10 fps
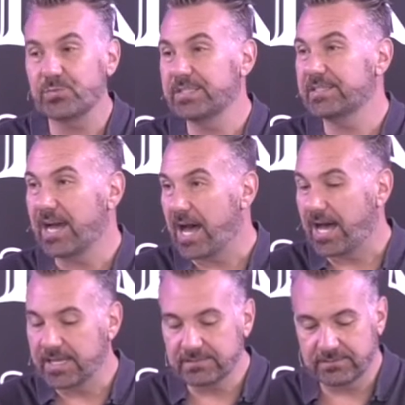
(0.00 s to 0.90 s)
when
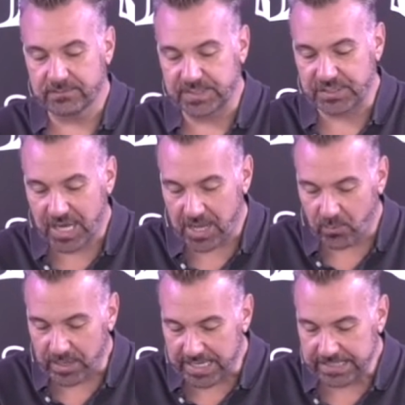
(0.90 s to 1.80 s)

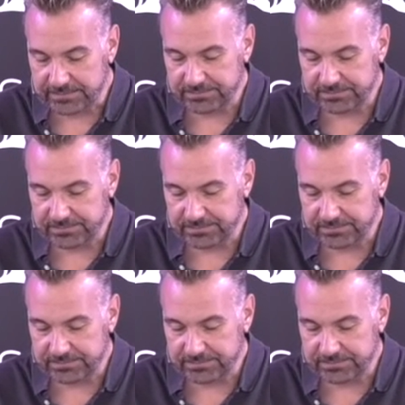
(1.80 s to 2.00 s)
Yahweh,